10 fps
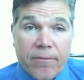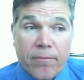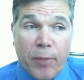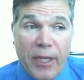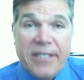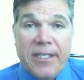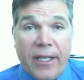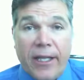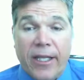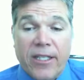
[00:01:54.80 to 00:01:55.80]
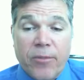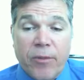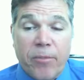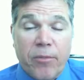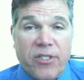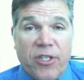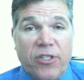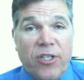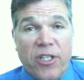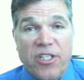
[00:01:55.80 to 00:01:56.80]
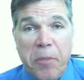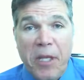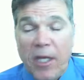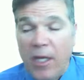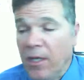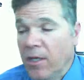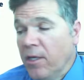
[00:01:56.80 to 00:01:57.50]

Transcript: placing inlets with precision and speed.